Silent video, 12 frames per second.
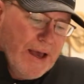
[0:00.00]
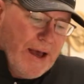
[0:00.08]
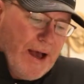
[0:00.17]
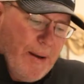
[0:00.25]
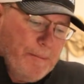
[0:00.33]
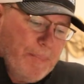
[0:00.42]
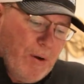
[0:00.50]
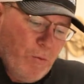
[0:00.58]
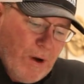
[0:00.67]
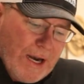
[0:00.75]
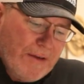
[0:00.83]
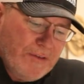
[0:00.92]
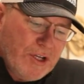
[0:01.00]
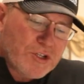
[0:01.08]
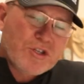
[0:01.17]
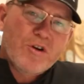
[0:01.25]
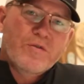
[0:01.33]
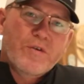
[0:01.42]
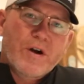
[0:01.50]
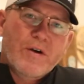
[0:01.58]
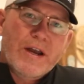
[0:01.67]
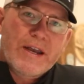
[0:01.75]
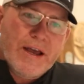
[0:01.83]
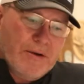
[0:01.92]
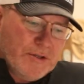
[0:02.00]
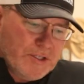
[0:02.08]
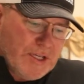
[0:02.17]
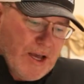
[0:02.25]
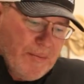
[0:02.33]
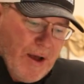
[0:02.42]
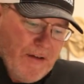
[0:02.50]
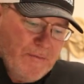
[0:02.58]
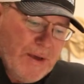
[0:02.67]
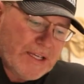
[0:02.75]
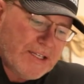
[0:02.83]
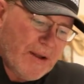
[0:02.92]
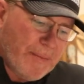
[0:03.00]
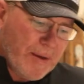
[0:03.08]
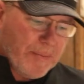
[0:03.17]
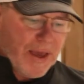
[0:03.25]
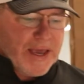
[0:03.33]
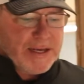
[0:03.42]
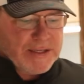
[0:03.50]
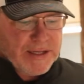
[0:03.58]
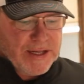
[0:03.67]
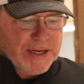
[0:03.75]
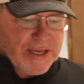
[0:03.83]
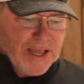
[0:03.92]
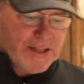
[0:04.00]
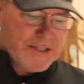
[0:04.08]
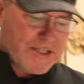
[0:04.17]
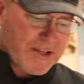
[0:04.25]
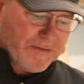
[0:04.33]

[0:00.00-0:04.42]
But what I've done so far right now is I've mixed up my paint, and again, this is a